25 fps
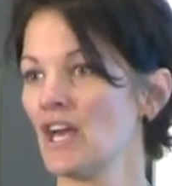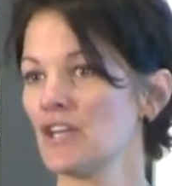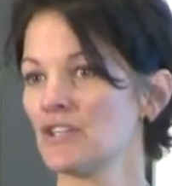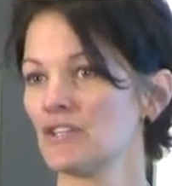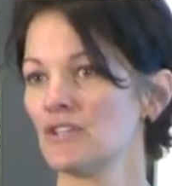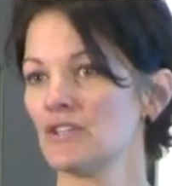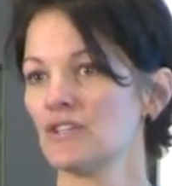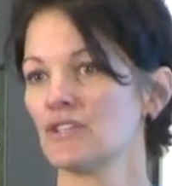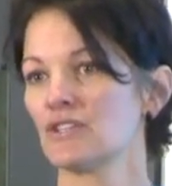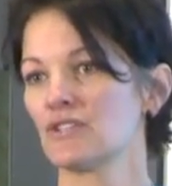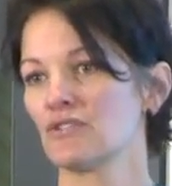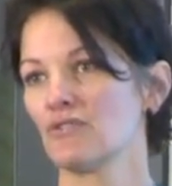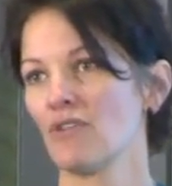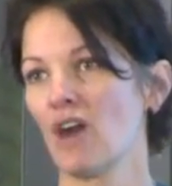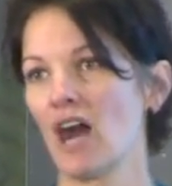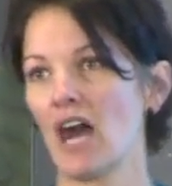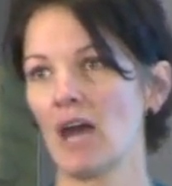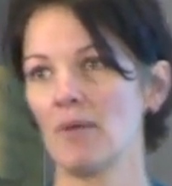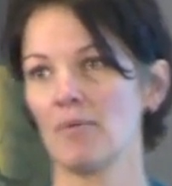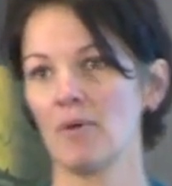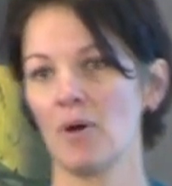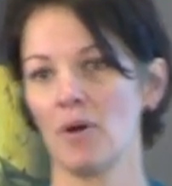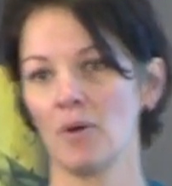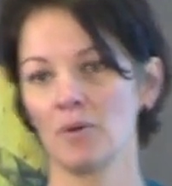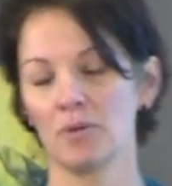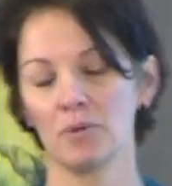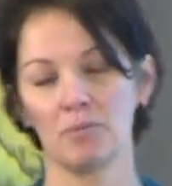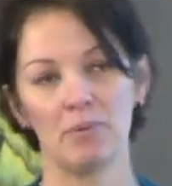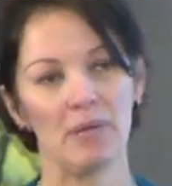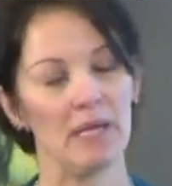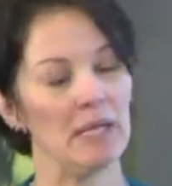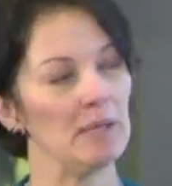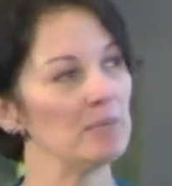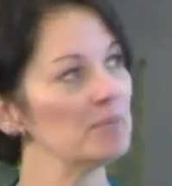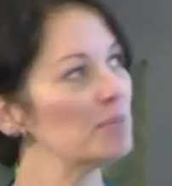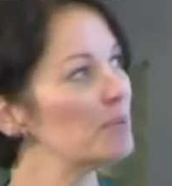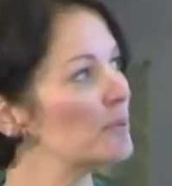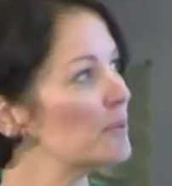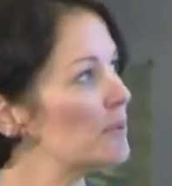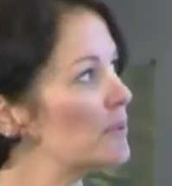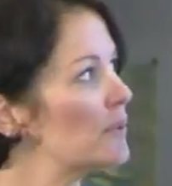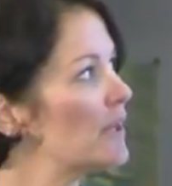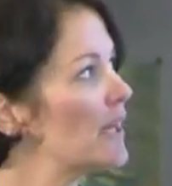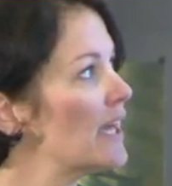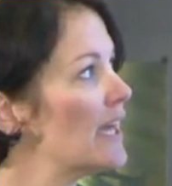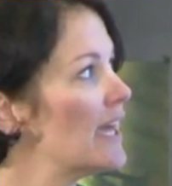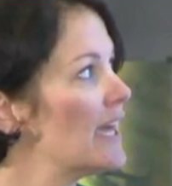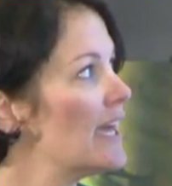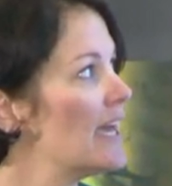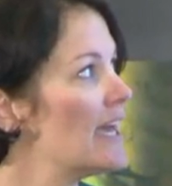to describe older people.
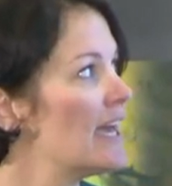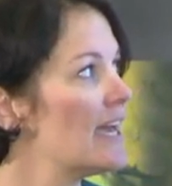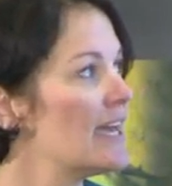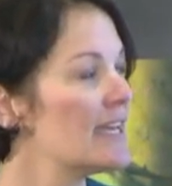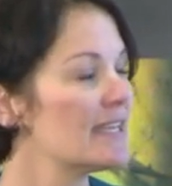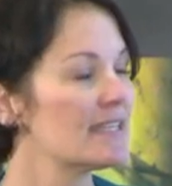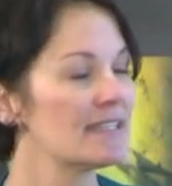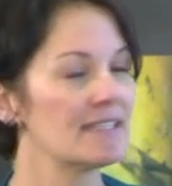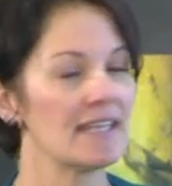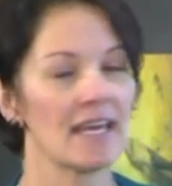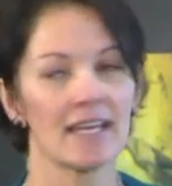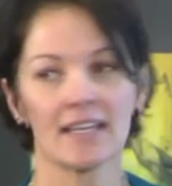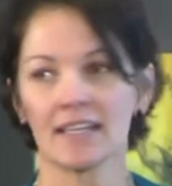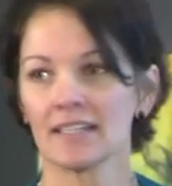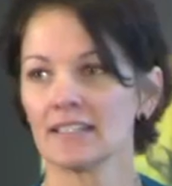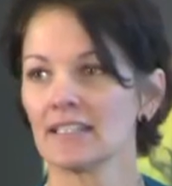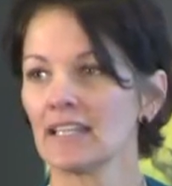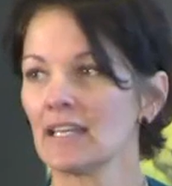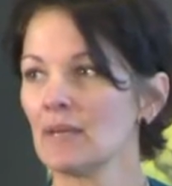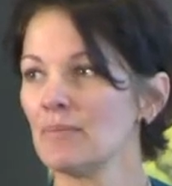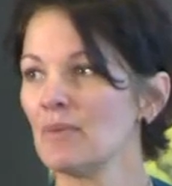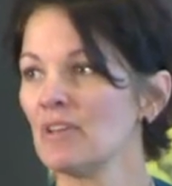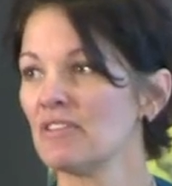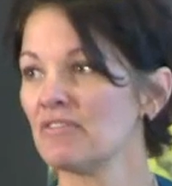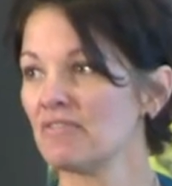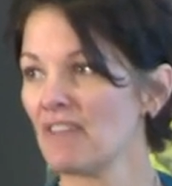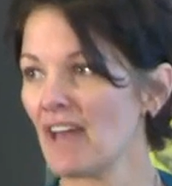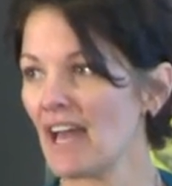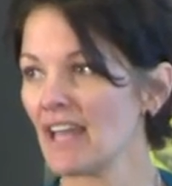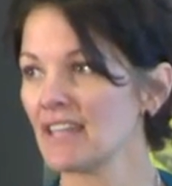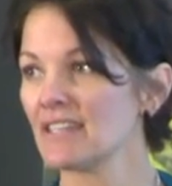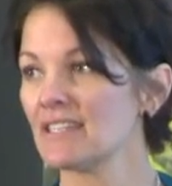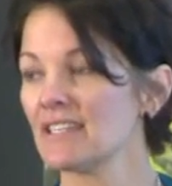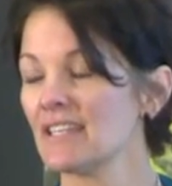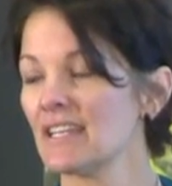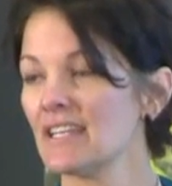Secondly, we found that